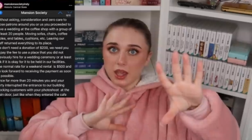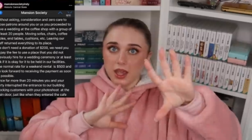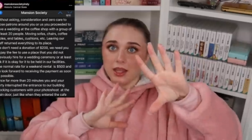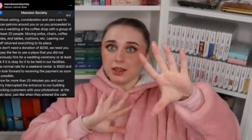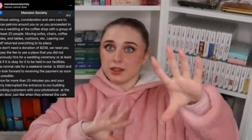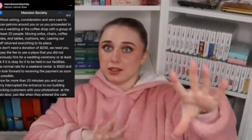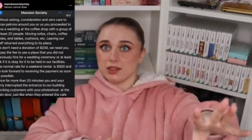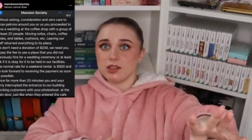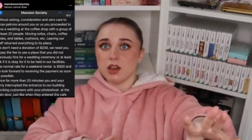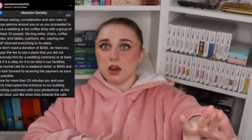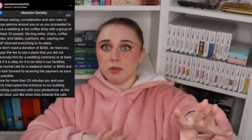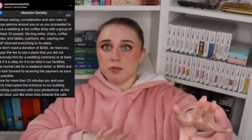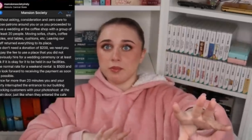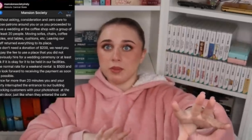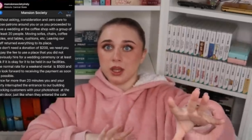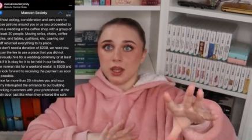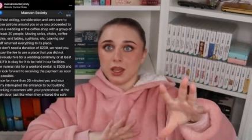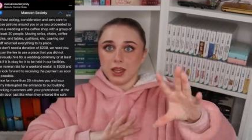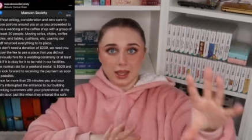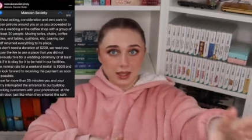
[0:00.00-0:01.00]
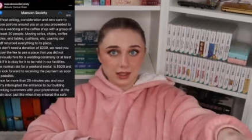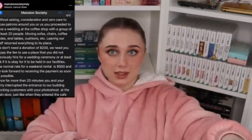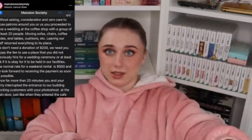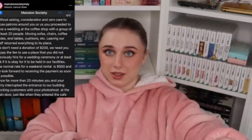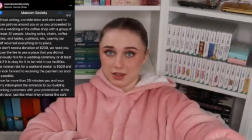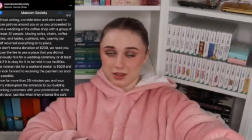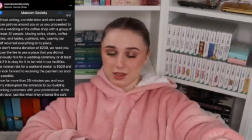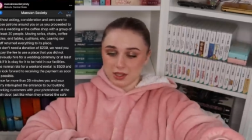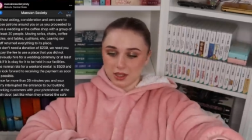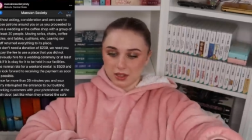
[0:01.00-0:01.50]
in some
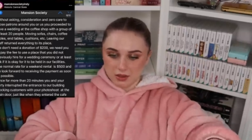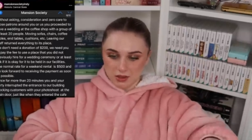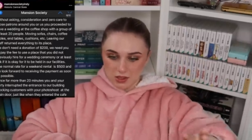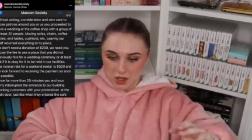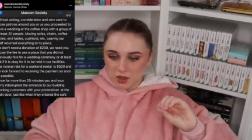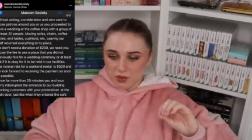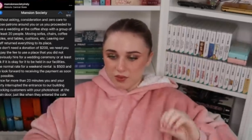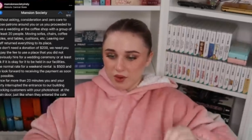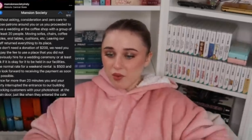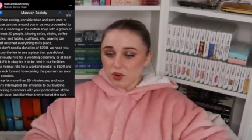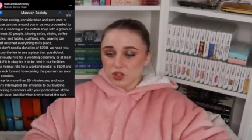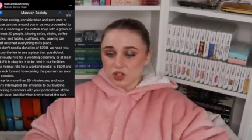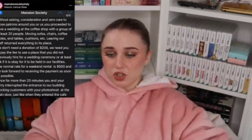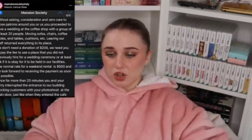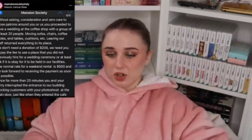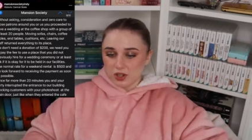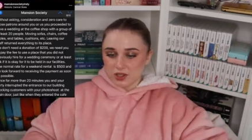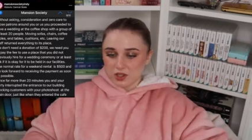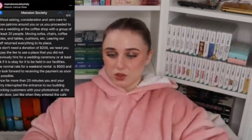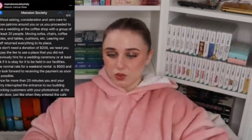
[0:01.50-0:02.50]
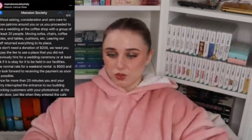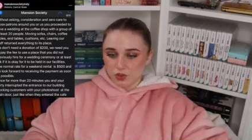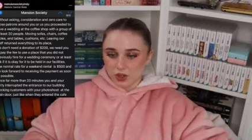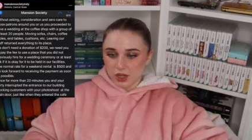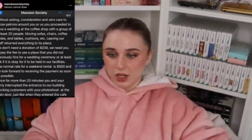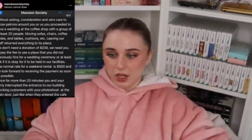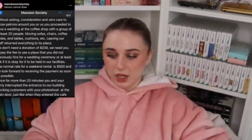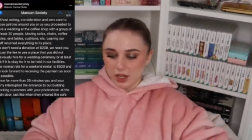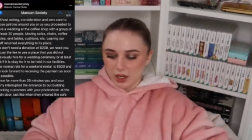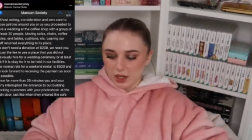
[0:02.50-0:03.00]
instances. So $500 is
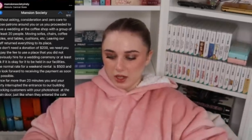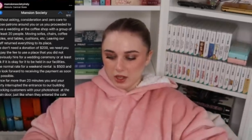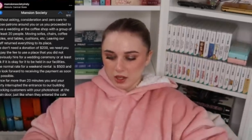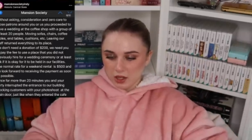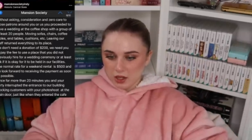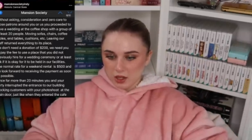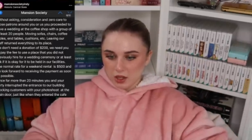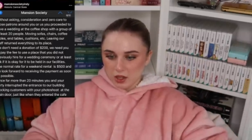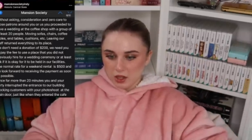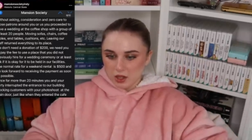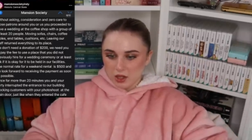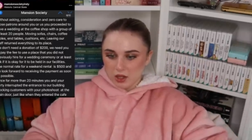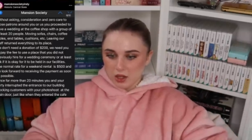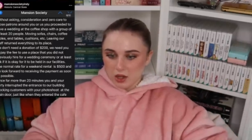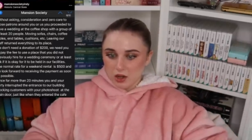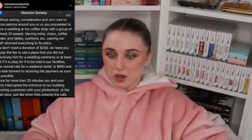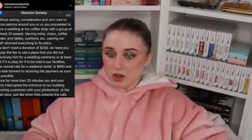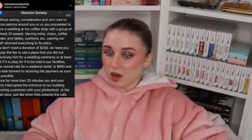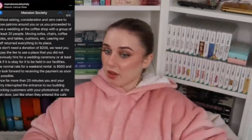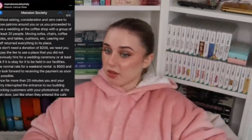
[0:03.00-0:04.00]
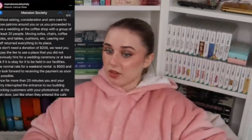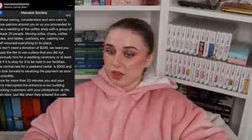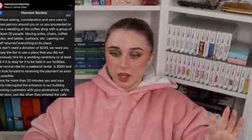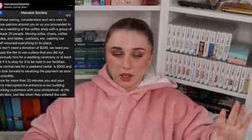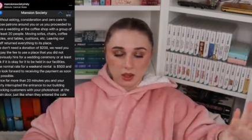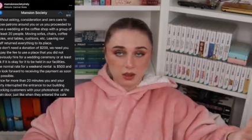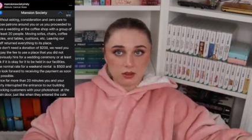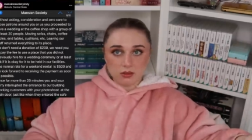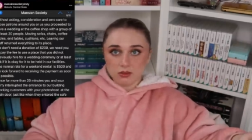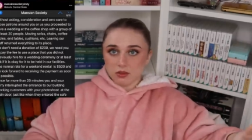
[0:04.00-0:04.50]
really
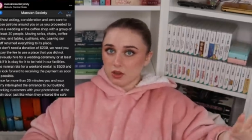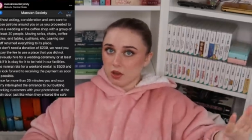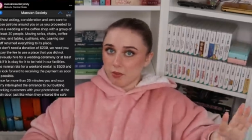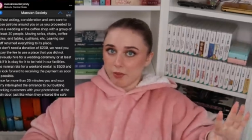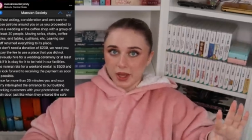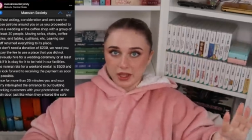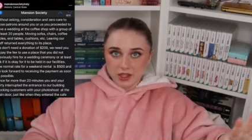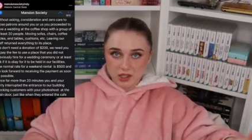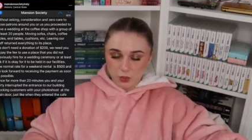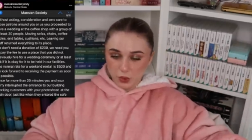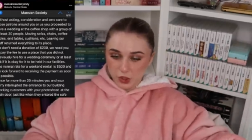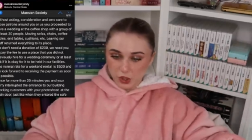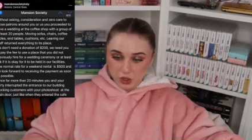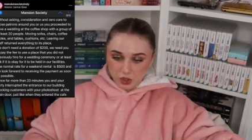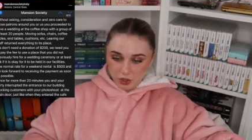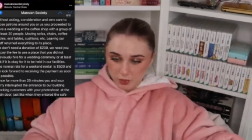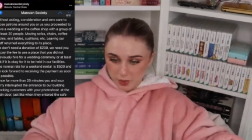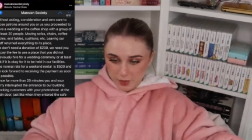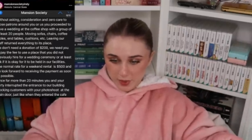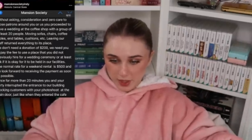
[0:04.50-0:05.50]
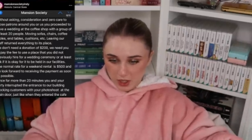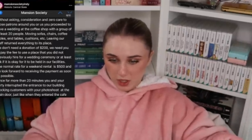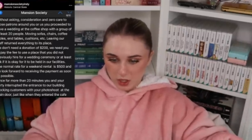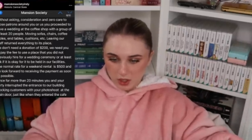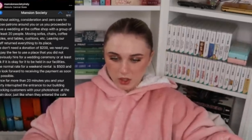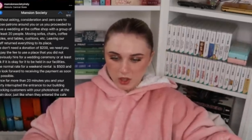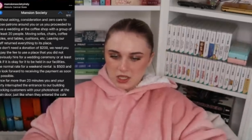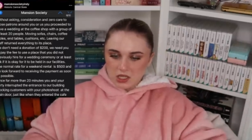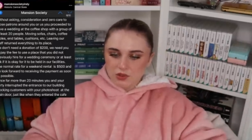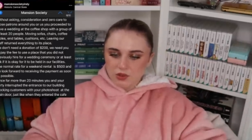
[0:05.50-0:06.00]
nothing compared to what you could be
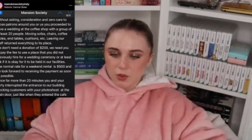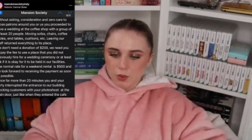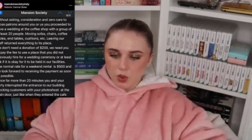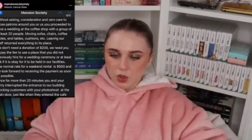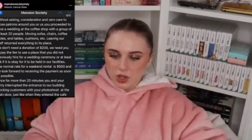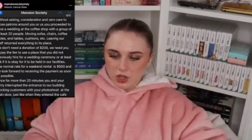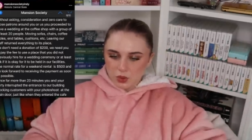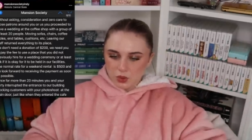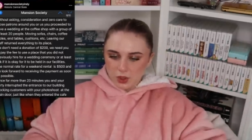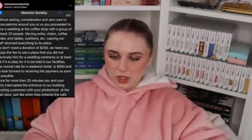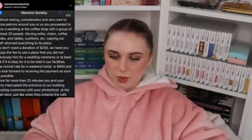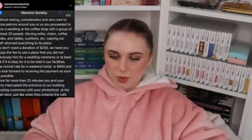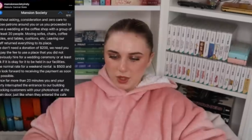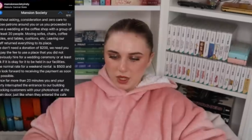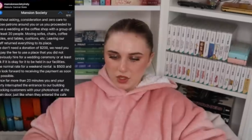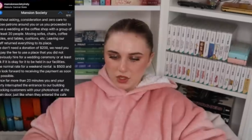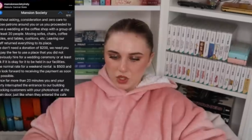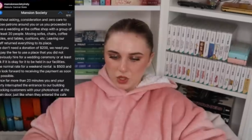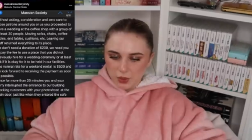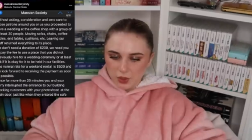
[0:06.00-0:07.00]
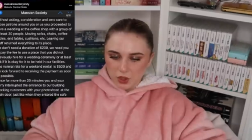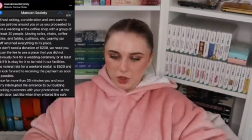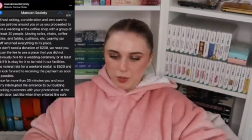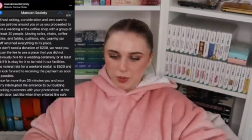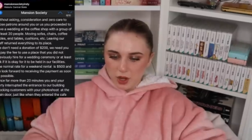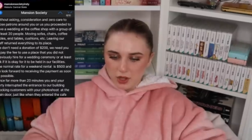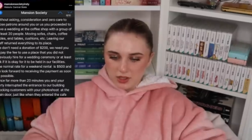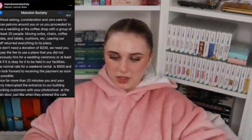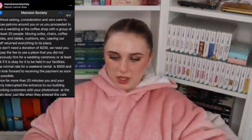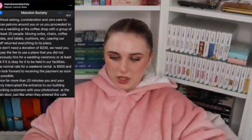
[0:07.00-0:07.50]
paying. Since for more than 20 minutes you and your
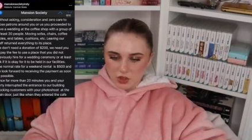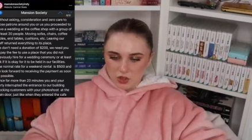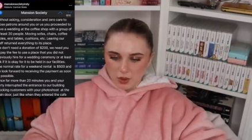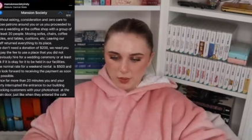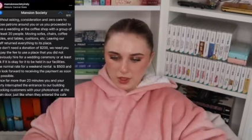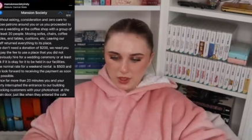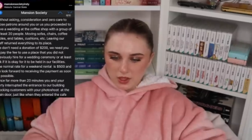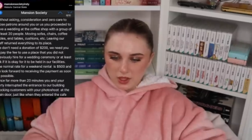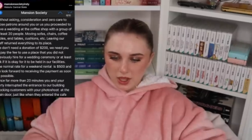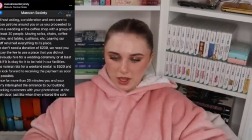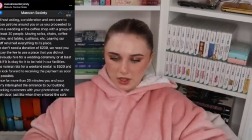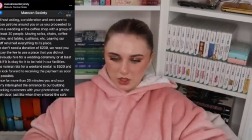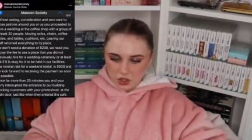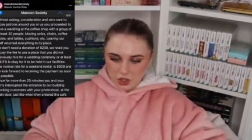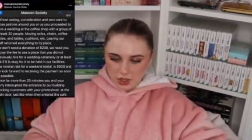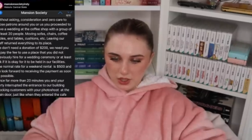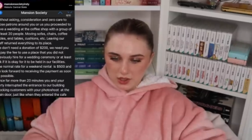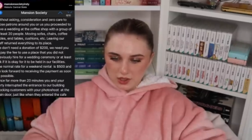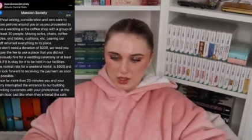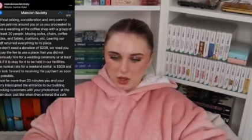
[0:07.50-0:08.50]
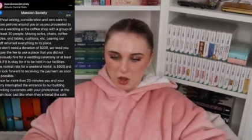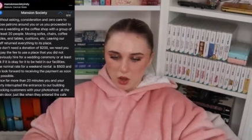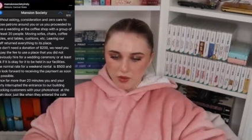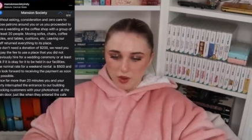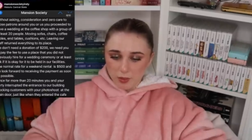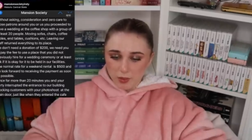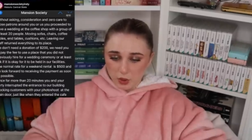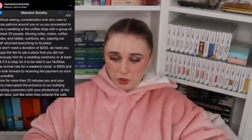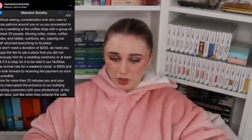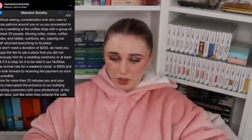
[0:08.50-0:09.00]
party interrupted the entrance of
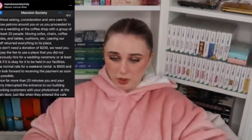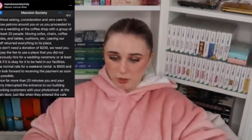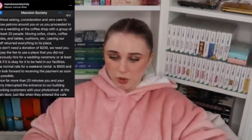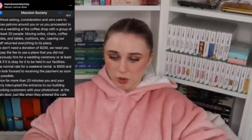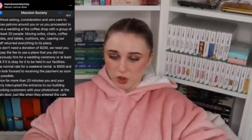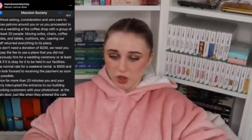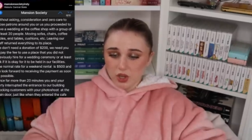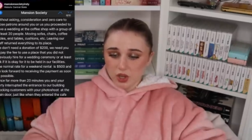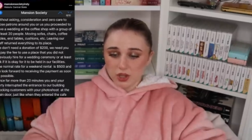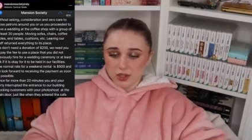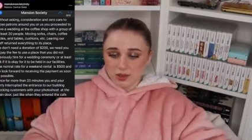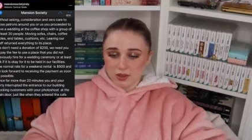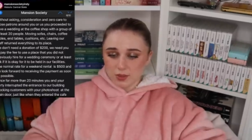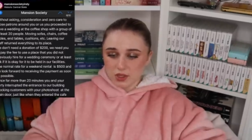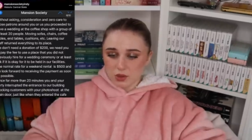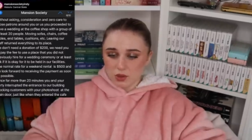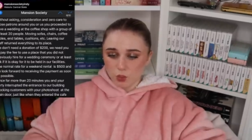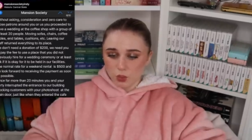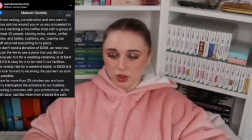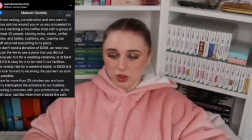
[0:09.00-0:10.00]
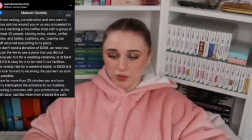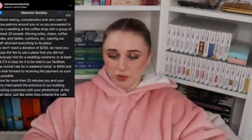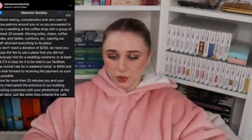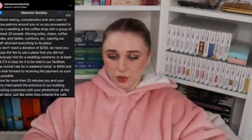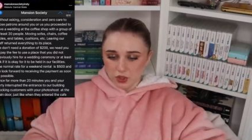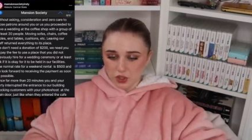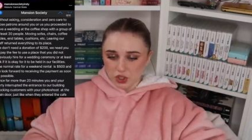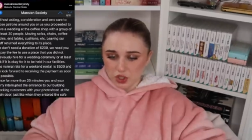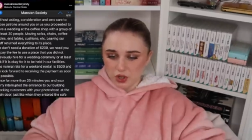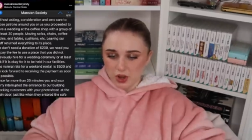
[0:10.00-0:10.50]
our building, blocking customers with your
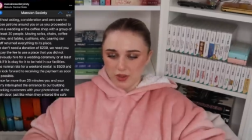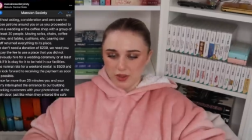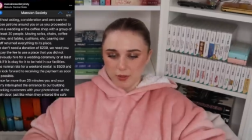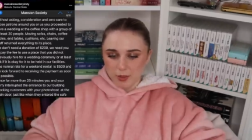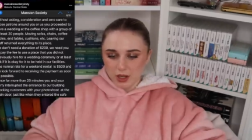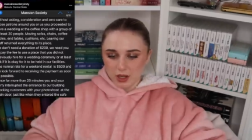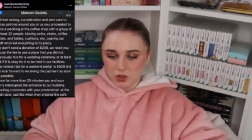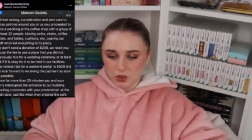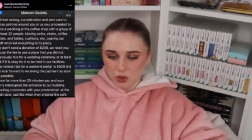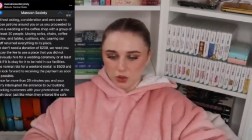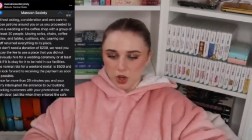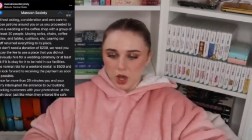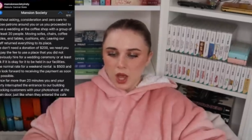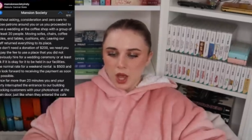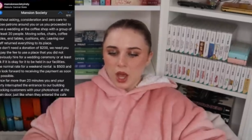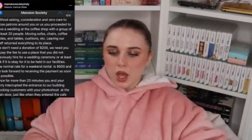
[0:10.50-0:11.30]
photo shoot at the main door,